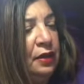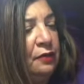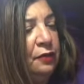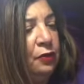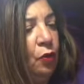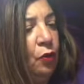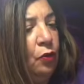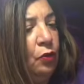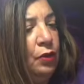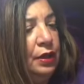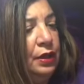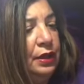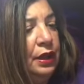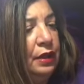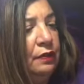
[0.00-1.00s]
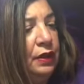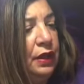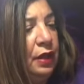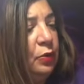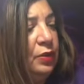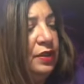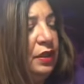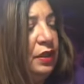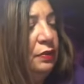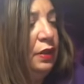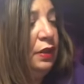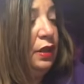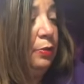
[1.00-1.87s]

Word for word: and flow, giving and receiving.